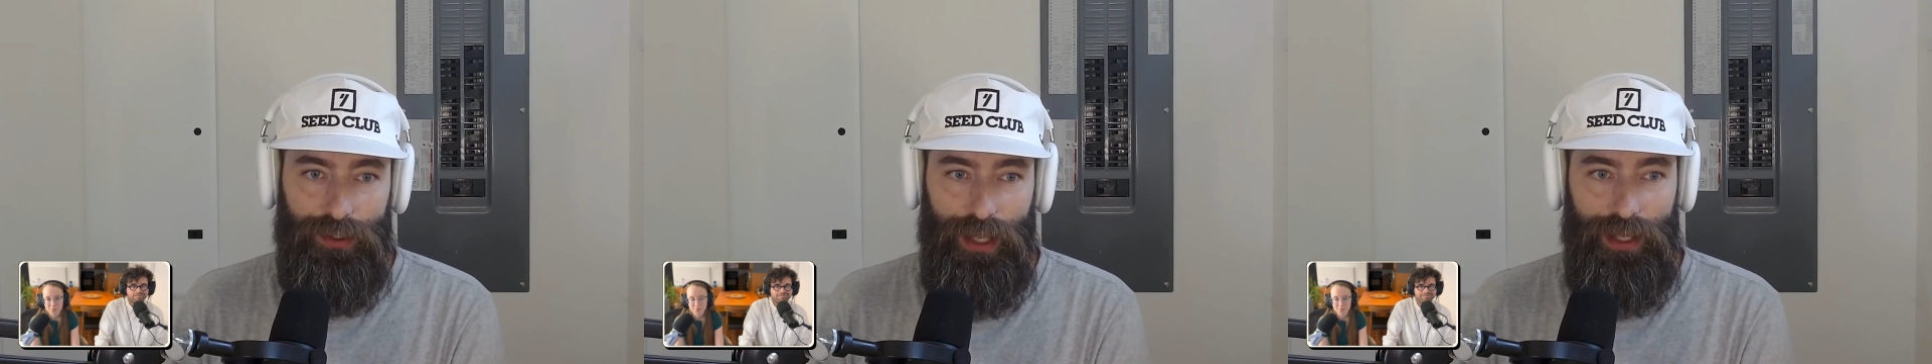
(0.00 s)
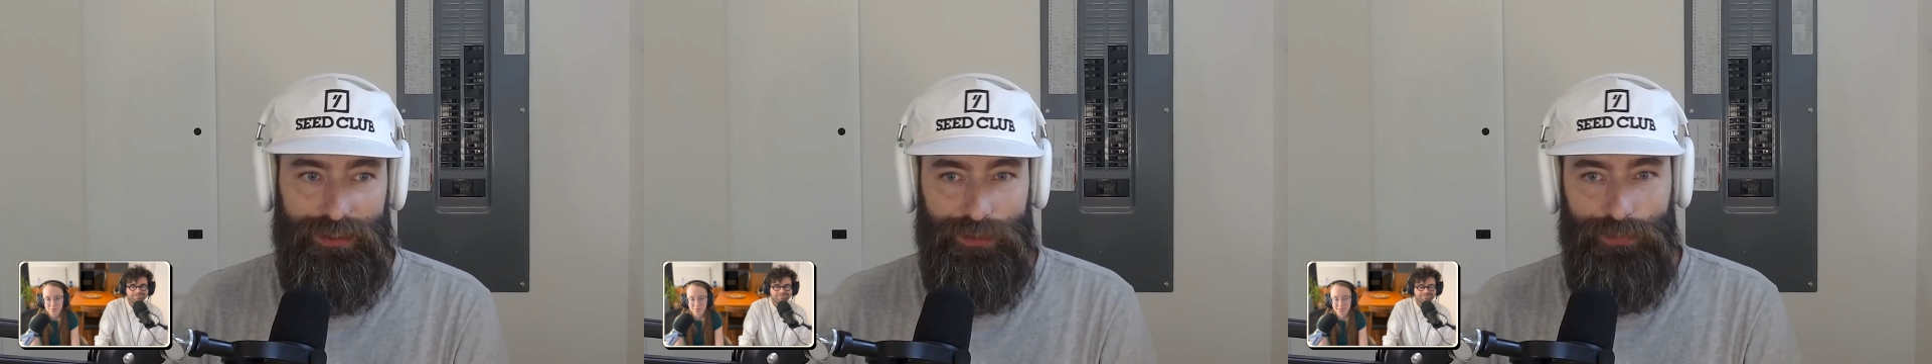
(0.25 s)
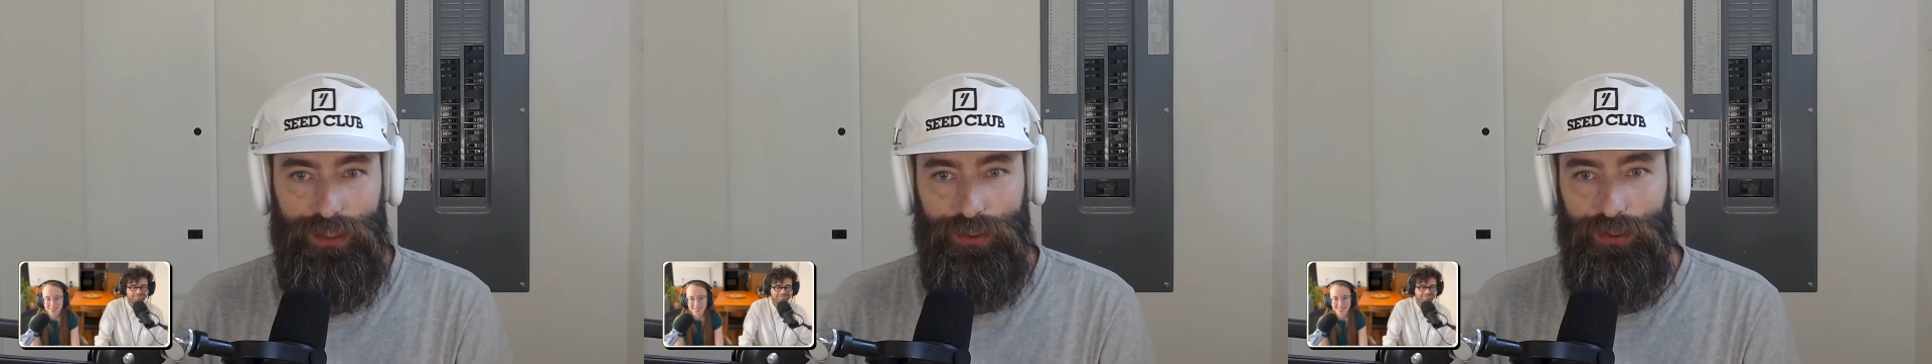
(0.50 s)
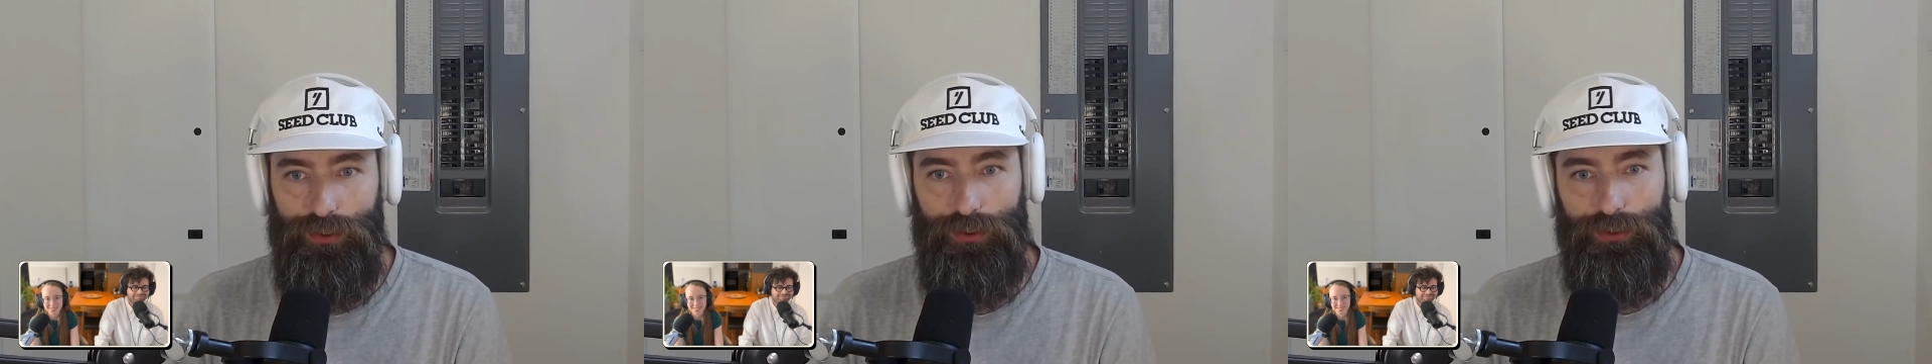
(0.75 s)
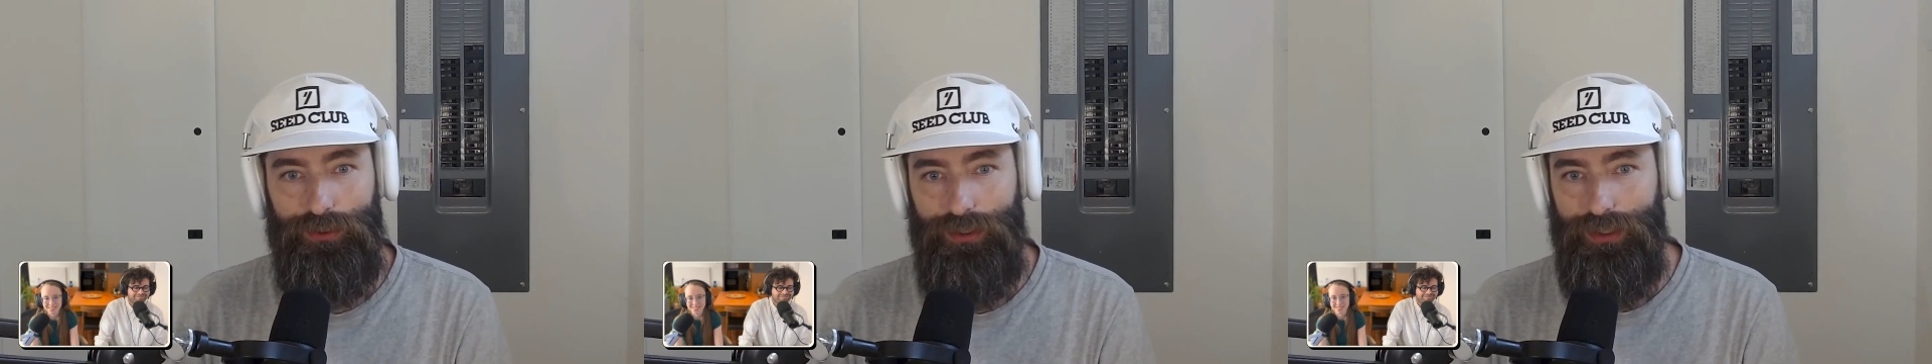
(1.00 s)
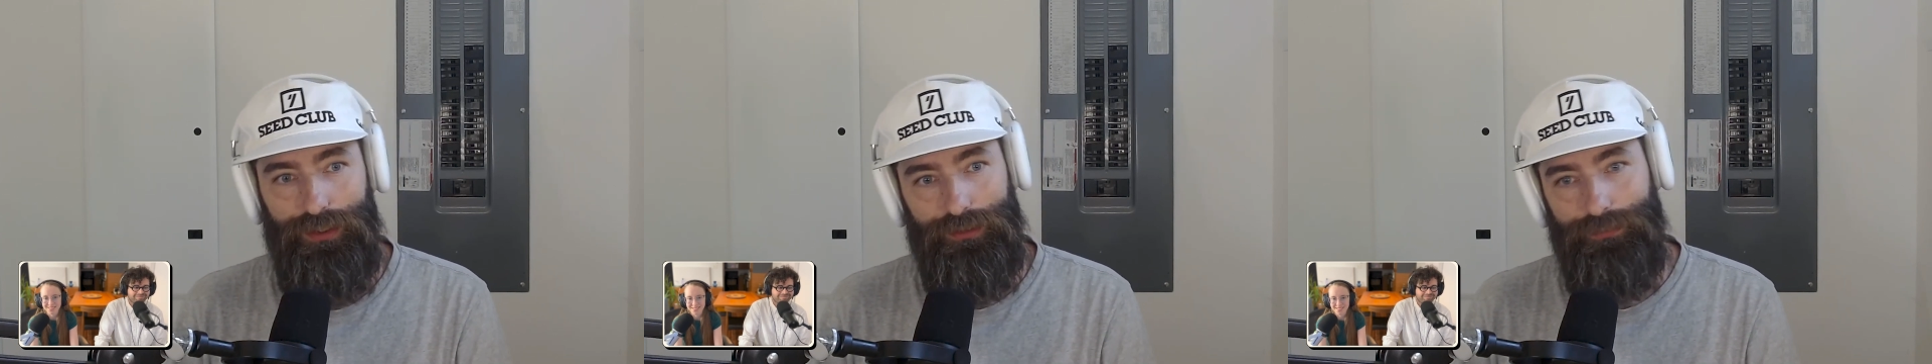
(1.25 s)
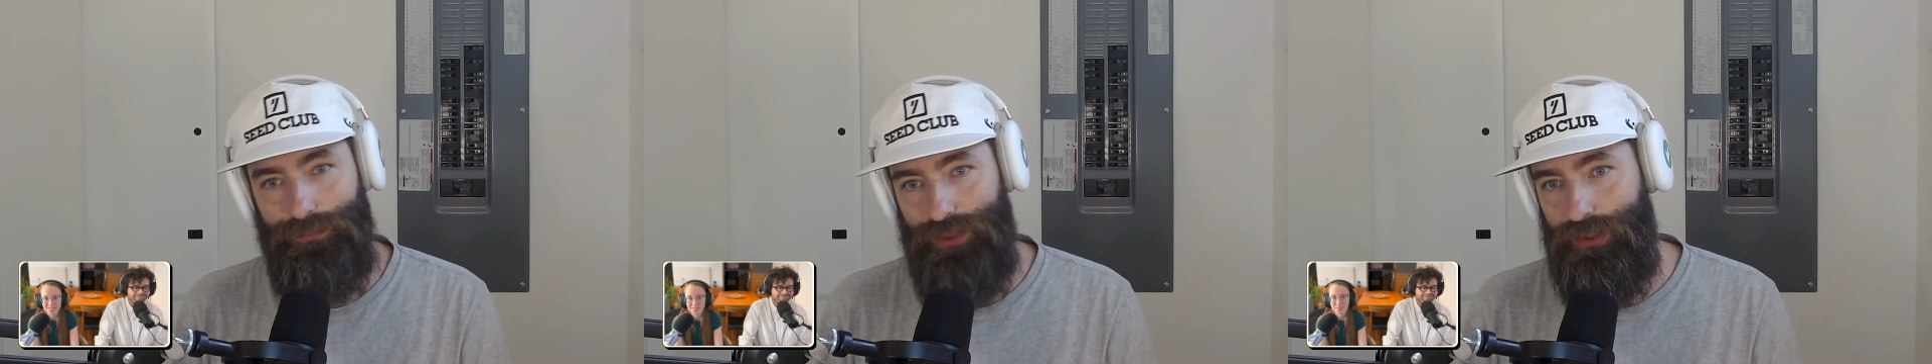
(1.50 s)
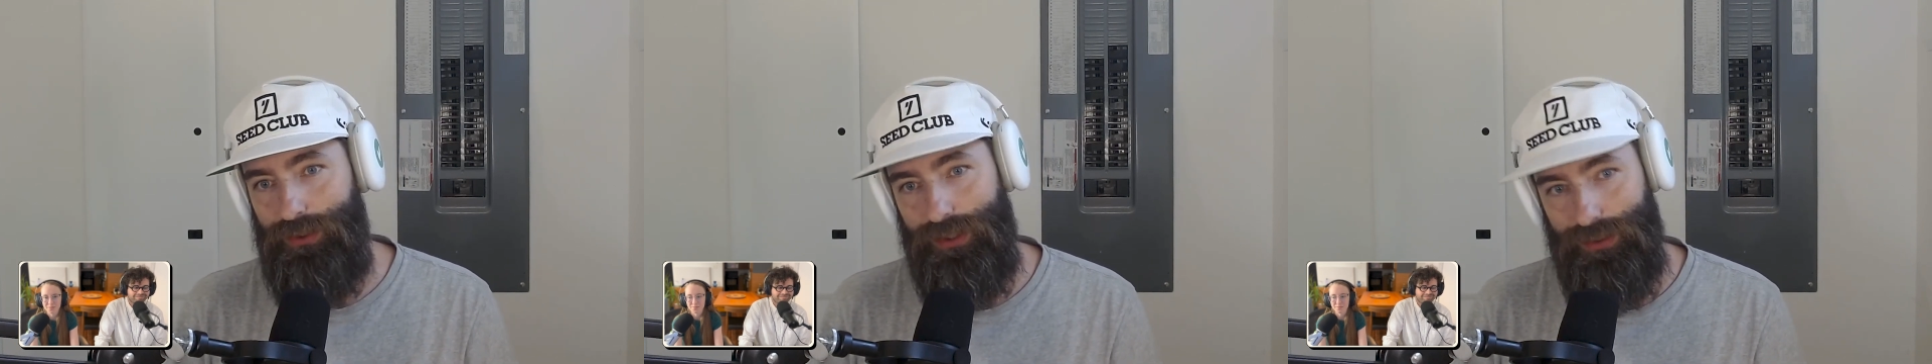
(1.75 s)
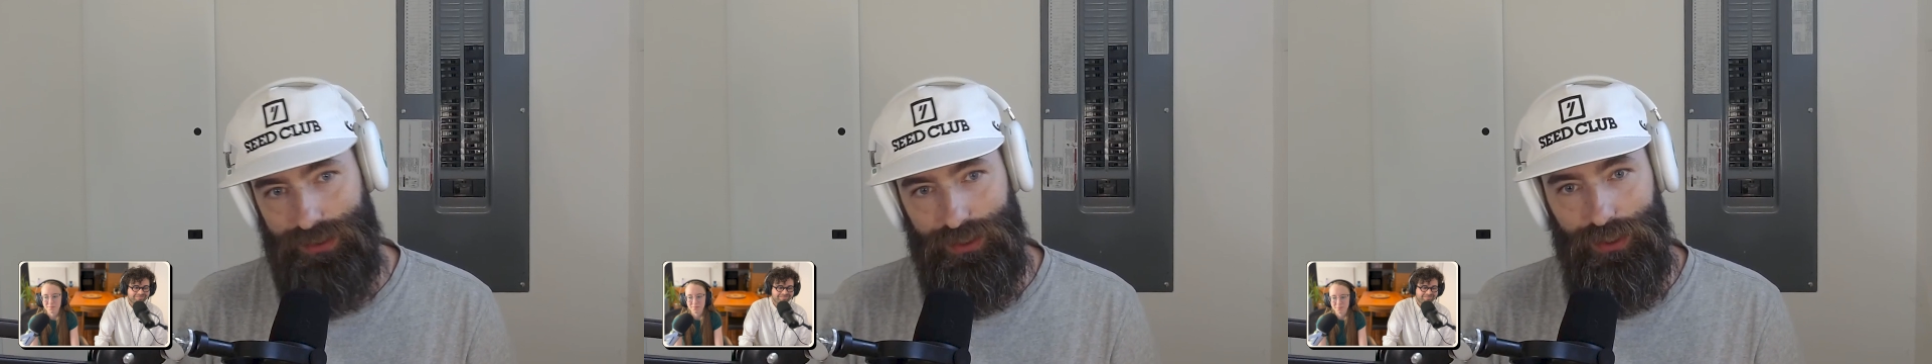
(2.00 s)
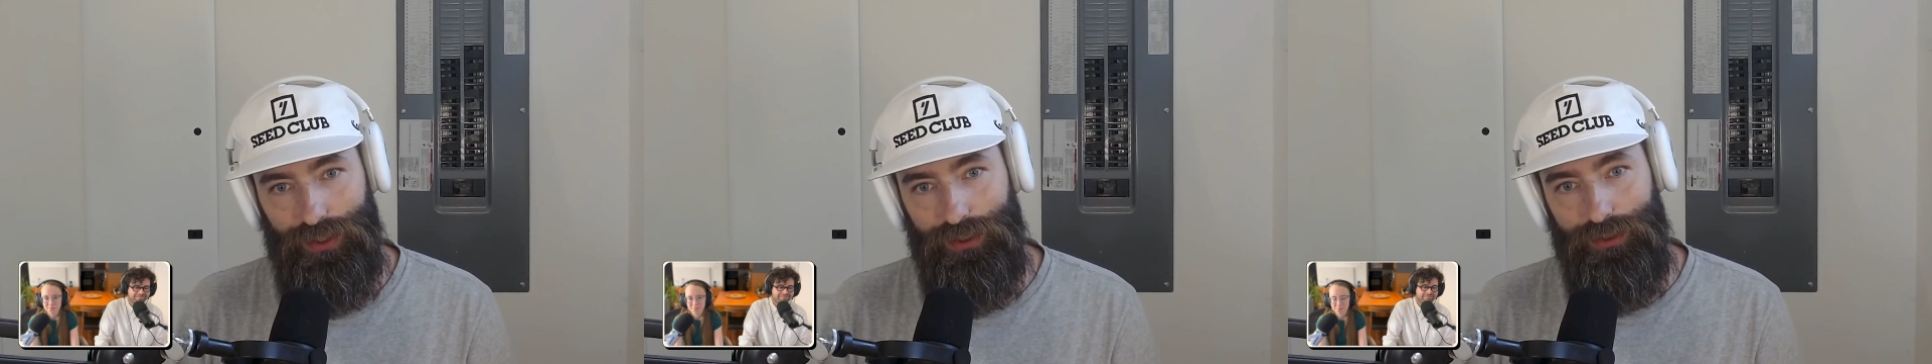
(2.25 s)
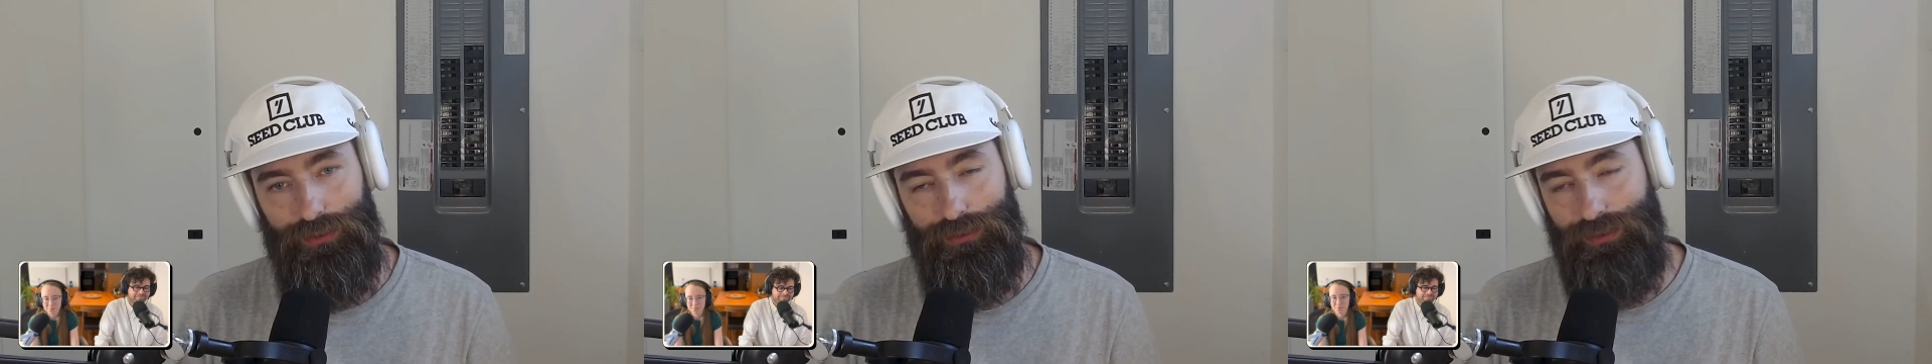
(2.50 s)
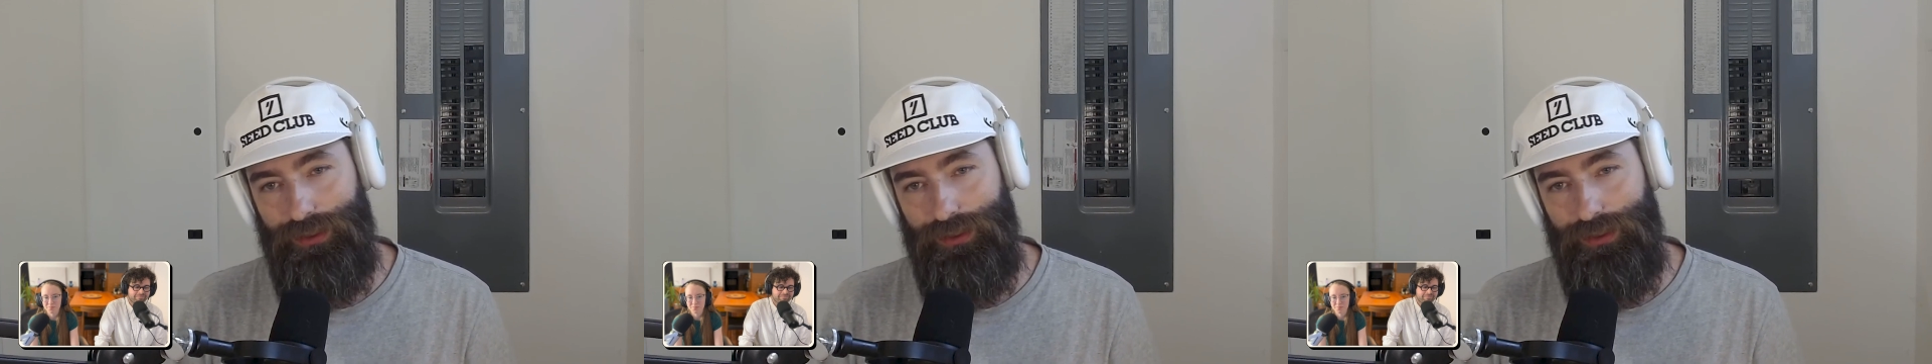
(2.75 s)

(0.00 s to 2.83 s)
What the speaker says: As somebody who 2 years ago,